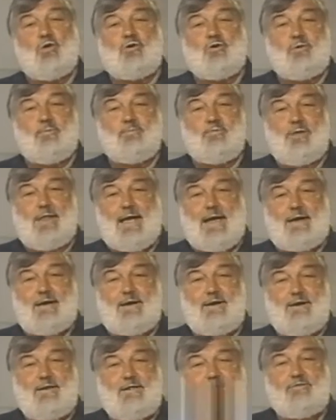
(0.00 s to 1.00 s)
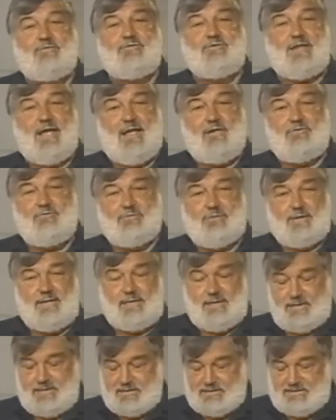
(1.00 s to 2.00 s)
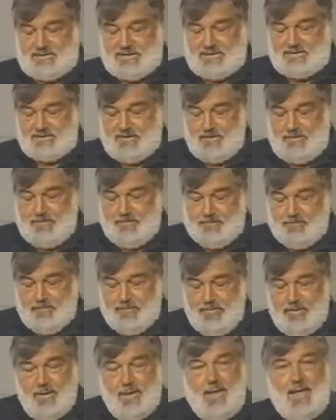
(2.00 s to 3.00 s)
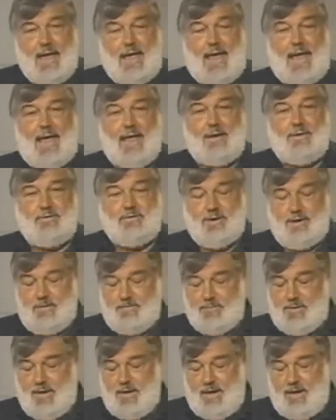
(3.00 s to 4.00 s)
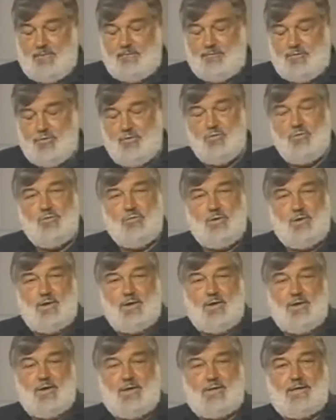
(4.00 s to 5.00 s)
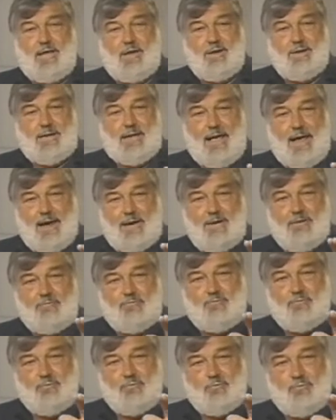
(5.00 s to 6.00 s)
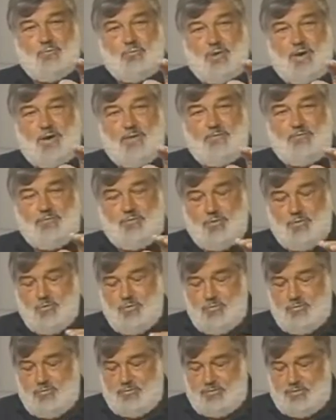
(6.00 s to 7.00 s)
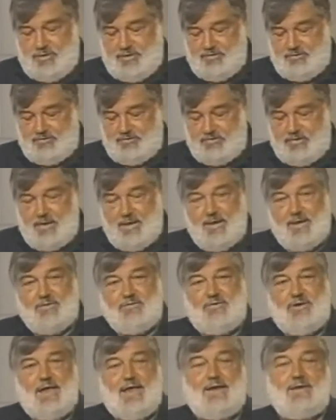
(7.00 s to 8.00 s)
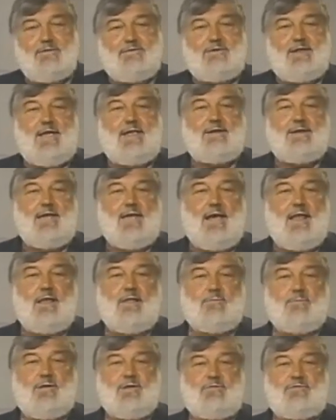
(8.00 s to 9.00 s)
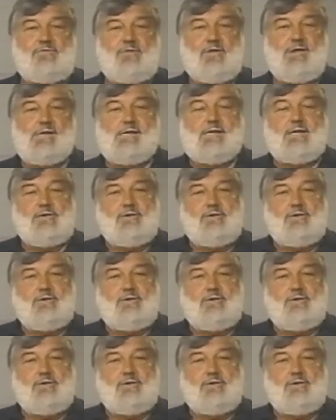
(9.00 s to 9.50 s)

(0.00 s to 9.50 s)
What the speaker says: order planning and scheduling system. And if you can kind of review these 10 data elements,